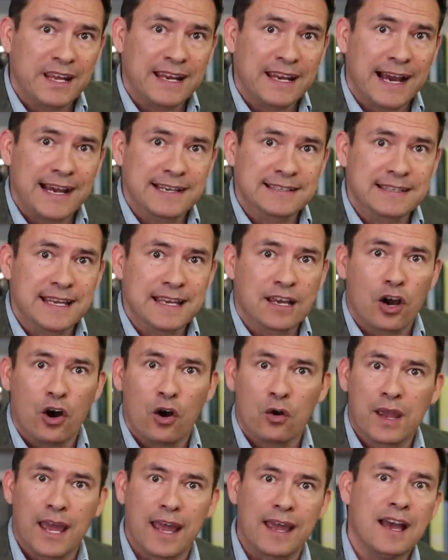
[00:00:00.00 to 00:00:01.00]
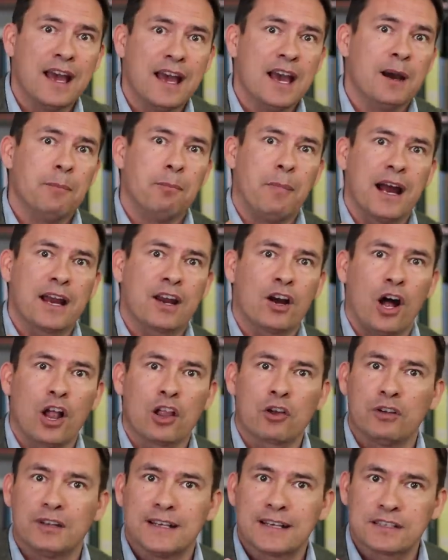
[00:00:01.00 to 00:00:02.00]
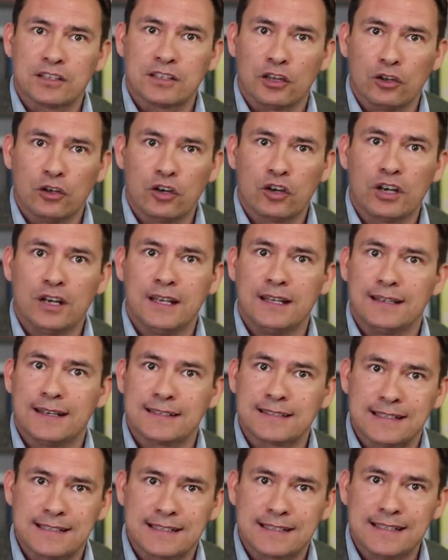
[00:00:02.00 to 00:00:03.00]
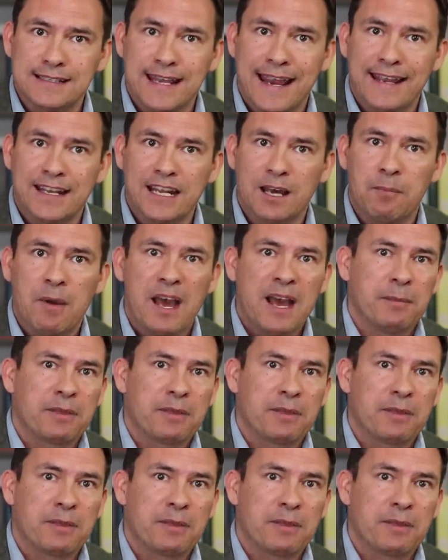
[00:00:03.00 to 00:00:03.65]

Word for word: many guys think, okay, my collar, it doesn't look good, it doesn't stand up.